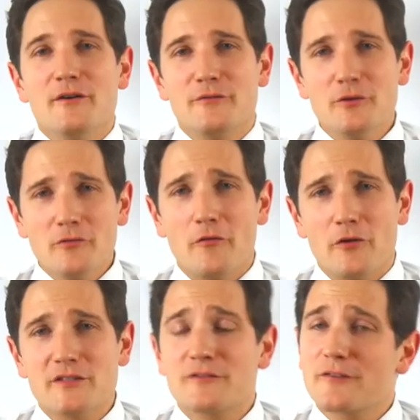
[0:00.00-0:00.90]
Full
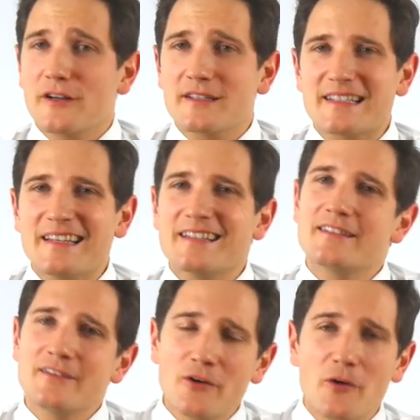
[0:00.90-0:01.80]
reverse thrust is
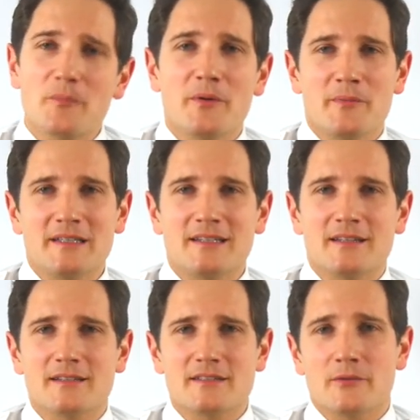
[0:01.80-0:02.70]
not permitted
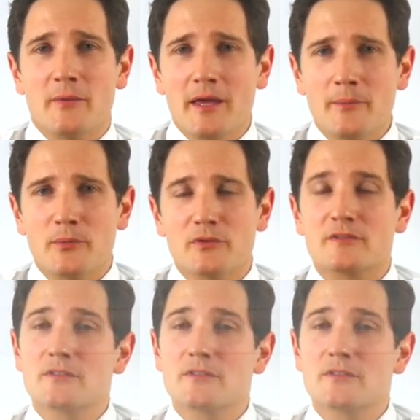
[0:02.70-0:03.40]
at some airports